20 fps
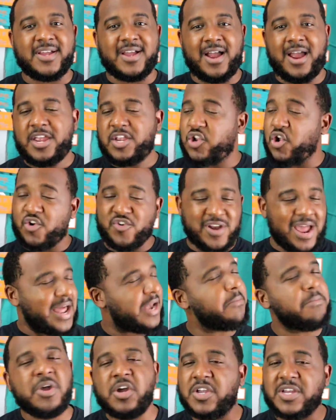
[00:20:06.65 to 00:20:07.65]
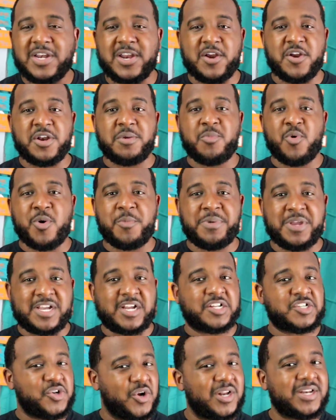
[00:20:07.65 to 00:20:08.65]
All right, you're not a millionaire anymore
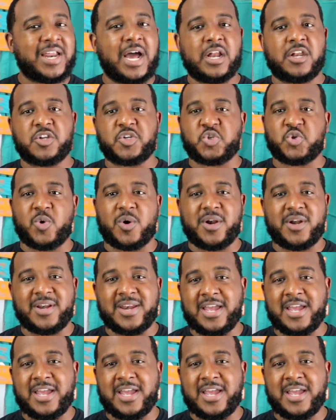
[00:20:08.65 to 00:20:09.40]
because you're $1 short.